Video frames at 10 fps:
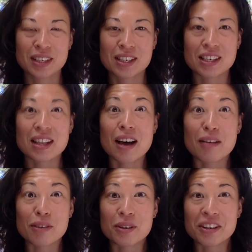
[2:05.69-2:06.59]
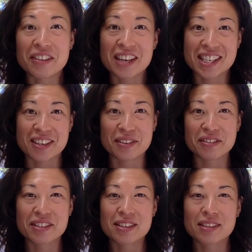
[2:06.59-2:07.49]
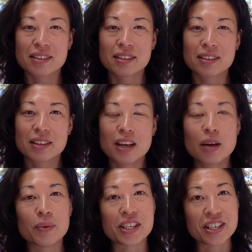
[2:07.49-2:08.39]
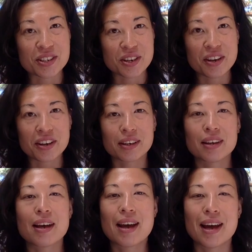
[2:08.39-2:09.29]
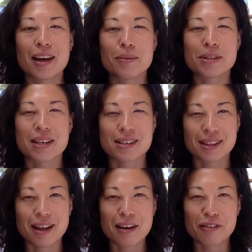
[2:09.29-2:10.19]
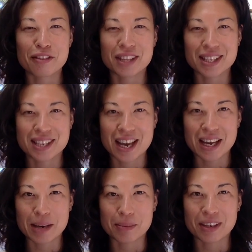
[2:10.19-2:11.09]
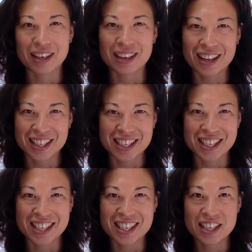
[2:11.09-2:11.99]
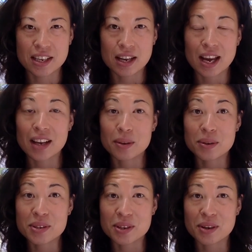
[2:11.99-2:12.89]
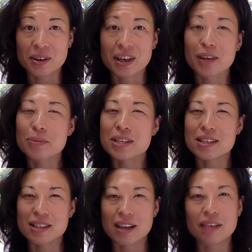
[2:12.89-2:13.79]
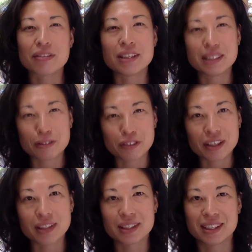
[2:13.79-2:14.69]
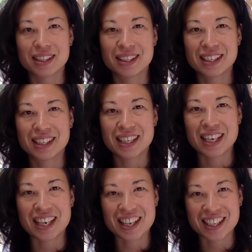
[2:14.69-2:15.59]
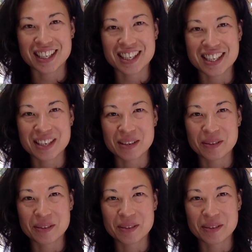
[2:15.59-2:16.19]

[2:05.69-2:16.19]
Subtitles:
to love all of ourselves, which in turn helps us love the same in others and also helps us love the different in others.